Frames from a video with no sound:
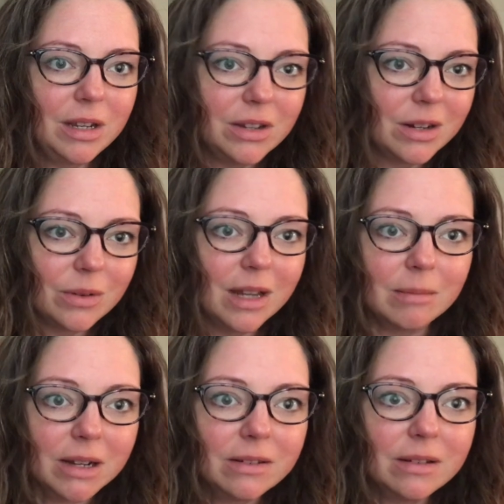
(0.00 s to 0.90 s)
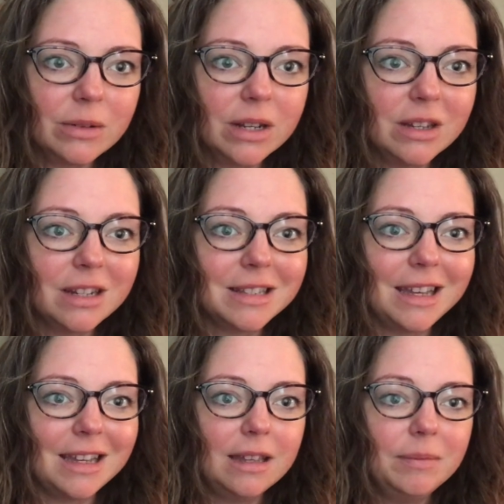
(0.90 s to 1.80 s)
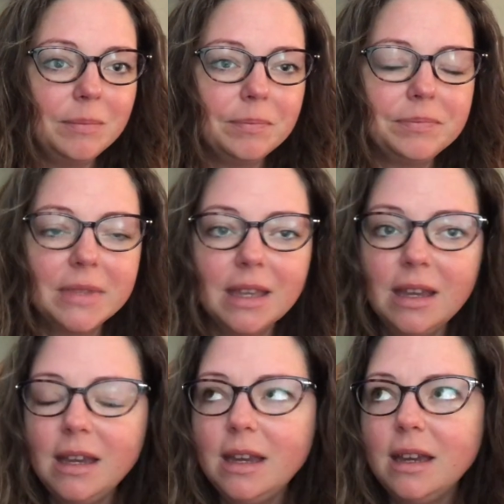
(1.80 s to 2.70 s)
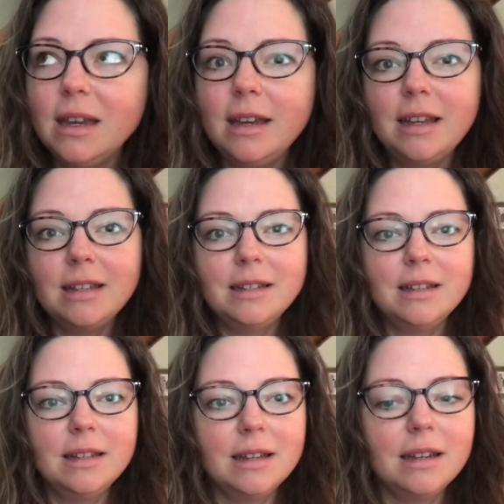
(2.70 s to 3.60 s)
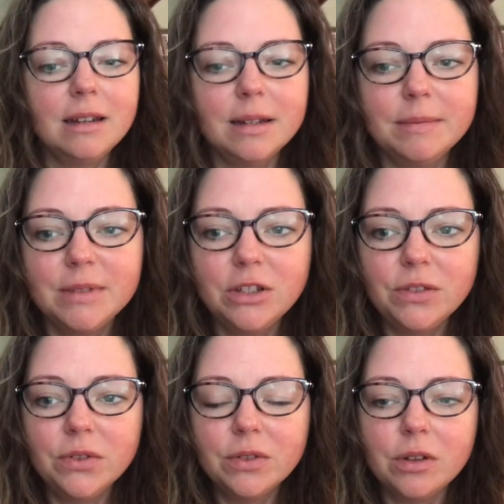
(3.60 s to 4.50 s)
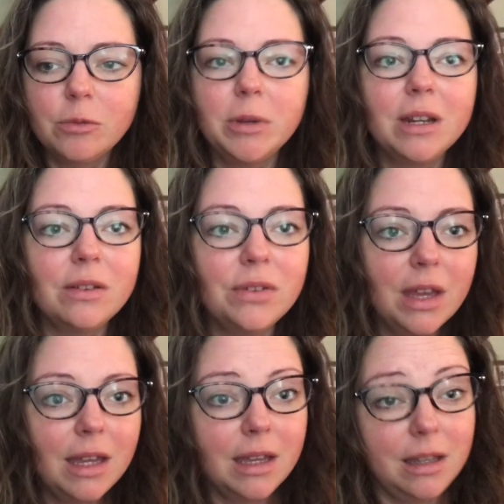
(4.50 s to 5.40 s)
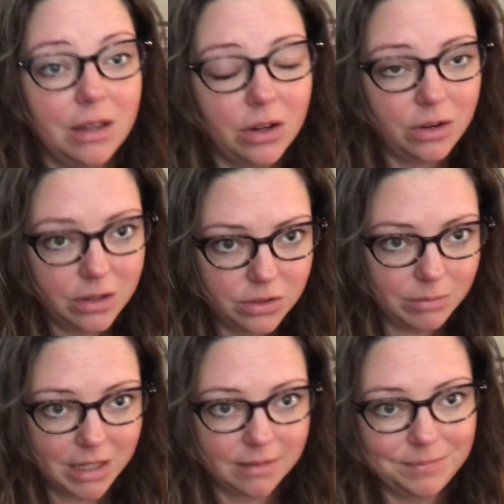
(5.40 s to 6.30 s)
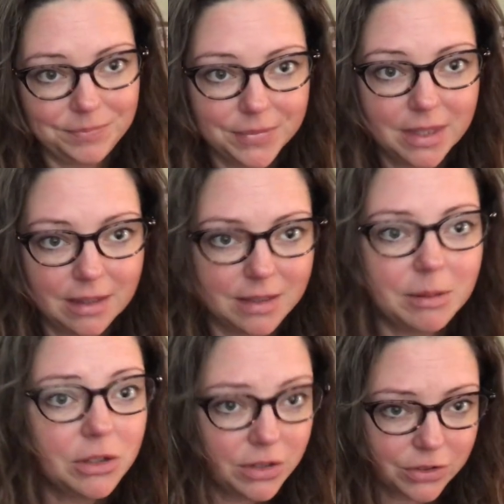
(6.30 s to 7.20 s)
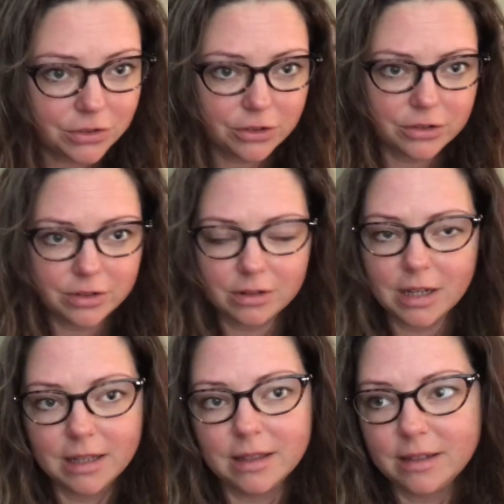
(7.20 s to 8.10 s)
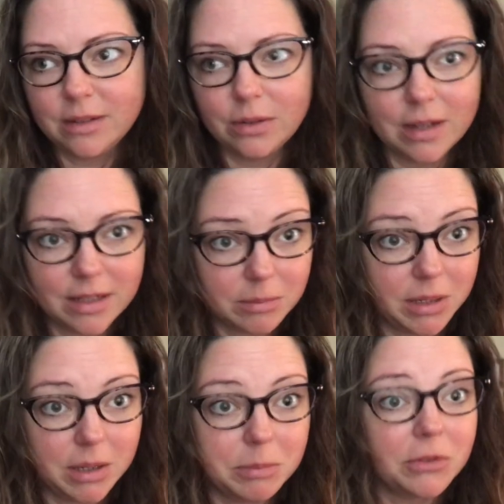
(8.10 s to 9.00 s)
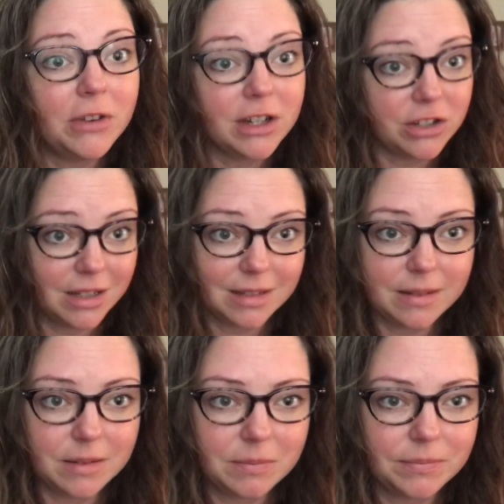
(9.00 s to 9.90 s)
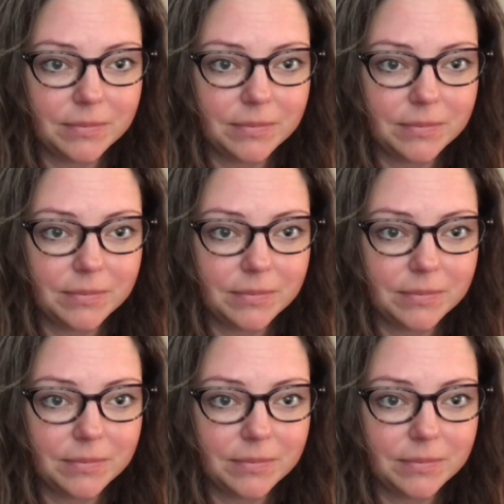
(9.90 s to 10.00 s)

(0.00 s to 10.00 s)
are you going to write about? What are you going to say? And just for a little bit of encouragement, especially to girls that are like this, who like to be perfectionists.